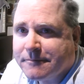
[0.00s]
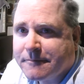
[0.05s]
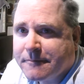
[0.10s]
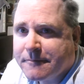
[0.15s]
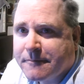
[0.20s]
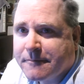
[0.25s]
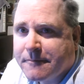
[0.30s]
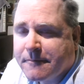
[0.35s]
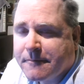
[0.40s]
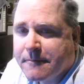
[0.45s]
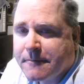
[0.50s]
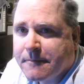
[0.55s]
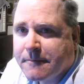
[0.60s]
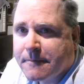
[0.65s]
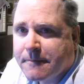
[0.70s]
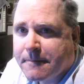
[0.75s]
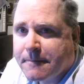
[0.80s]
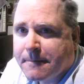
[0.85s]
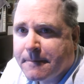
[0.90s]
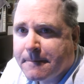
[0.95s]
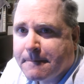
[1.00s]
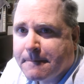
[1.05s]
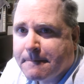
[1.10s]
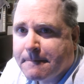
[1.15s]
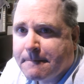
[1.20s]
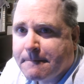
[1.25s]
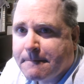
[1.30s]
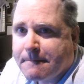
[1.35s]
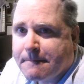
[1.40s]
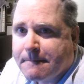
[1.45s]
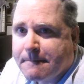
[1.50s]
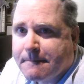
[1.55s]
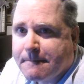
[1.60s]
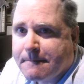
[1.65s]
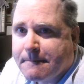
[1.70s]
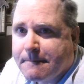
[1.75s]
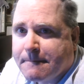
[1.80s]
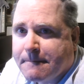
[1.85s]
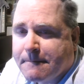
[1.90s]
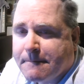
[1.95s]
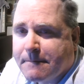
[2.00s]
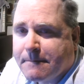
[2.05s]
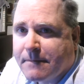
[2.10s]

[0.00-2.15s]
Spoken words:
Nobody speaks.